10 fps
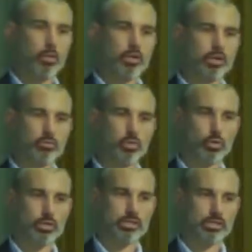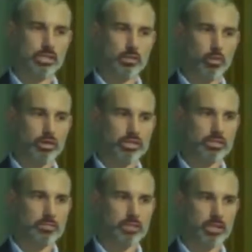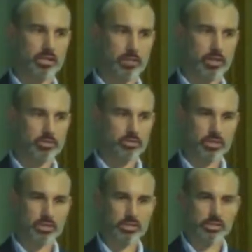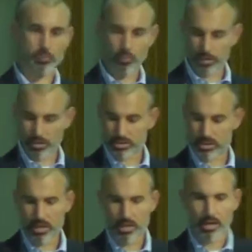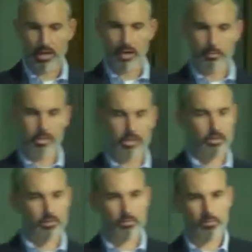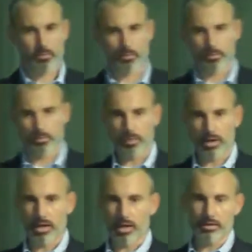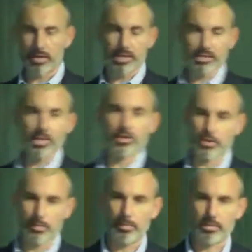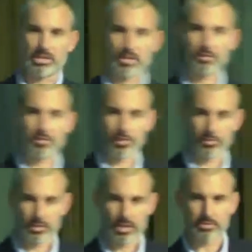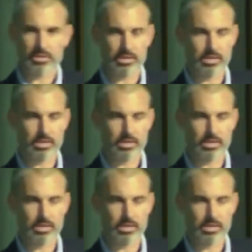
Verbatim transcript: thinking about what its role is and what needs to be done to make sure that the system works. Um, and they I, I can tell you, the Public Safety